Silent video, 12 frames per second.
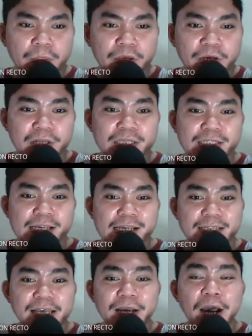
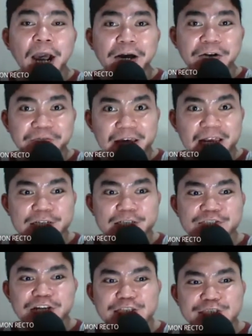consisting of
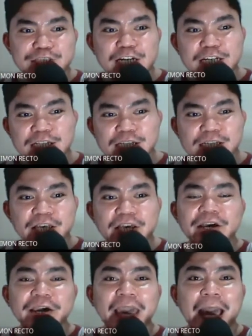illustrations,
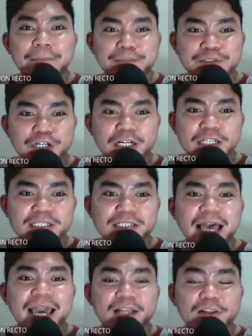captions,
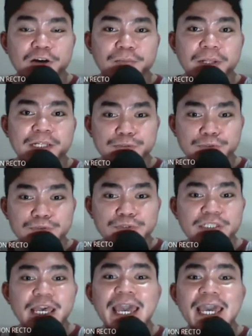dialogue
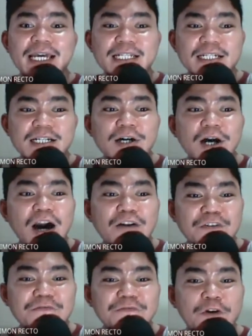balloons, and
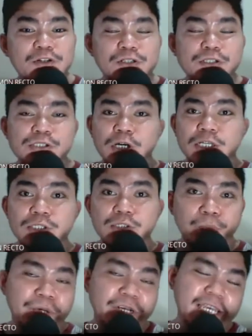often focus on
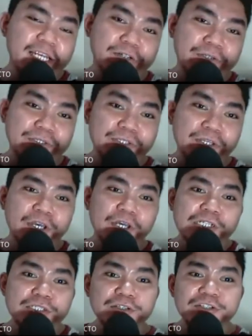superheroes.
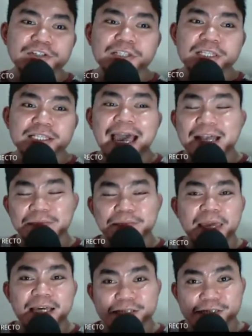So that
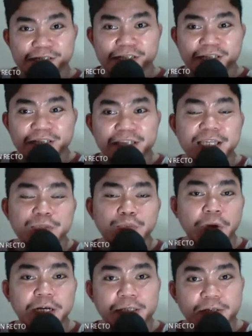makes this
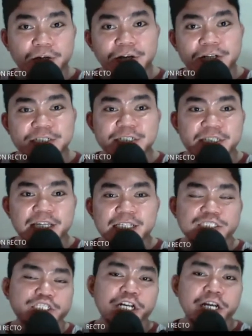word or this
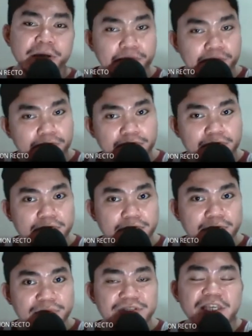term
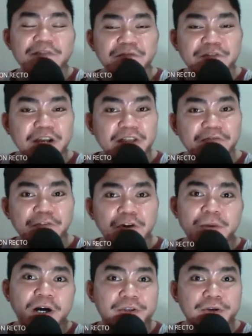different from
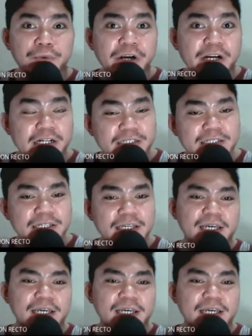other words.